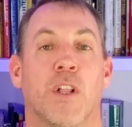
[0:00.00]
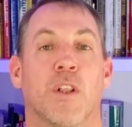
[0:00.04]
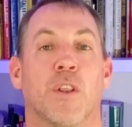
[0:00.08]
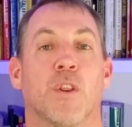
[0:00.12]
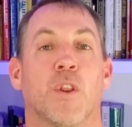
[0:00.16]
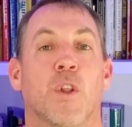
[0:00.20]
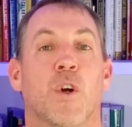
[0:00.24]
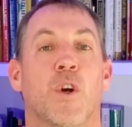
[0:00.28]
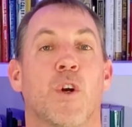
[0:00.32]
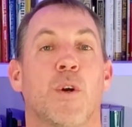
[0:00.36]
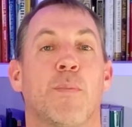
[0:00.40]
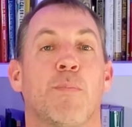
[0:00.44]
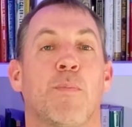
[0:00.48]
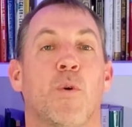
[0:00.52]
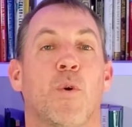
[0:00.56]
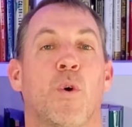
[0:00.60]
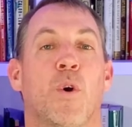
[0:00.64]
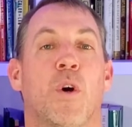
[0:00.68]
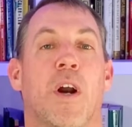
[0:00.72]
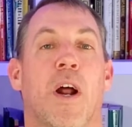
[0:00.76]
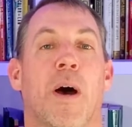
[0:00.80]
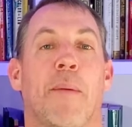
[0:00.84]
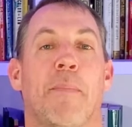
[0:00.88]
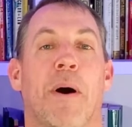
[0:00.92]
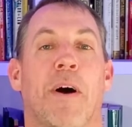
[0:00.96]
learn
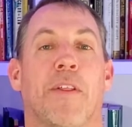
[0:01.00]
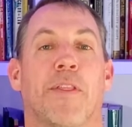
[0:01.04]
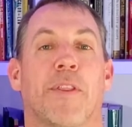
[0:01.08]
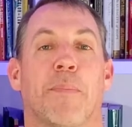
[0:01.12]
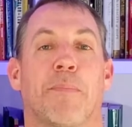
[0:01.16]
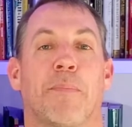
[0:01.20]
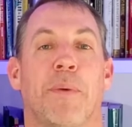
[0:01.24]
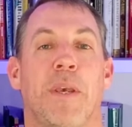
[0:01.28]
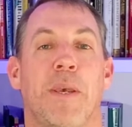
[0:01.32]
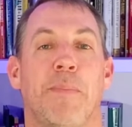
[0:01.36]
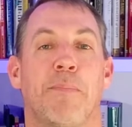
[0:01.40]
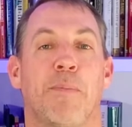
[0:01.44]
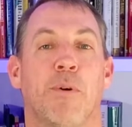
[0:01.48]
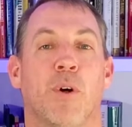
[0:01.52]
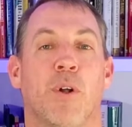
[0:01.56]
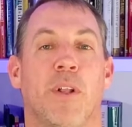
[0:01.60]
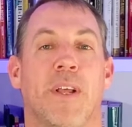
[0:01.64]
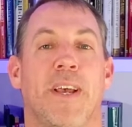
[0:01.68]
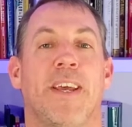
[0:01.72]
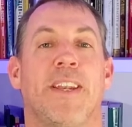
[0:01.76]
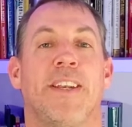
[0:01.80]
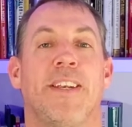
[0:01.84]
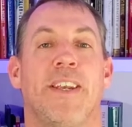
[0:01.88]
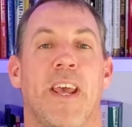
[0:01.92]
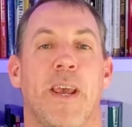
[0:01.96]
more about the people
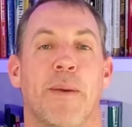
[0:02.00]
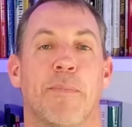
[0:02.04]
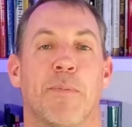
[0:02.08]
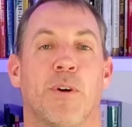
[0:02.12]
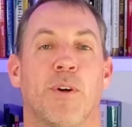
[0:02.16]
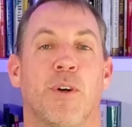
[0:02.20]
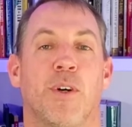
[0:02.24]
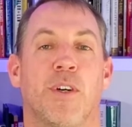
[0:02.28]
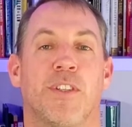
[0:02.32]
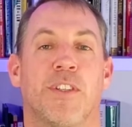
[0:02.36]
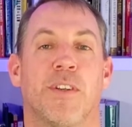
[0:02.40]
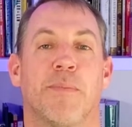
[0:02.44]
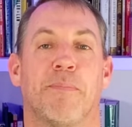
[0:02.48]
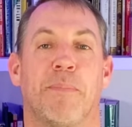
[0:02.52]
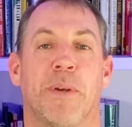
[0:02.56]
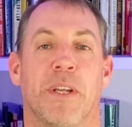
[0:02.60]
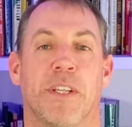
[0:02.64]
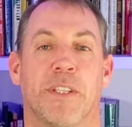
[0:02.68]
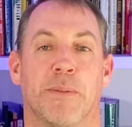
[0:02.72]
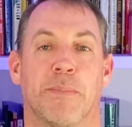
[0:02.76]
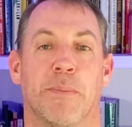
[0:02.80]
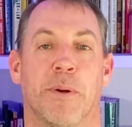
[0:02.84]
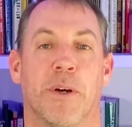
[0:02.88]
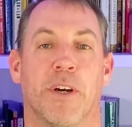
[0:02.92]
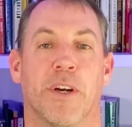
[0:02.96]
and neighborhoods of
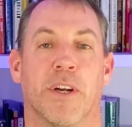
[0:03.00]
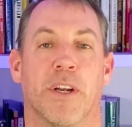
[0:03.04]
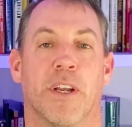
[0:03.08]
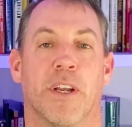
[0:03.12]
Pittsburgh.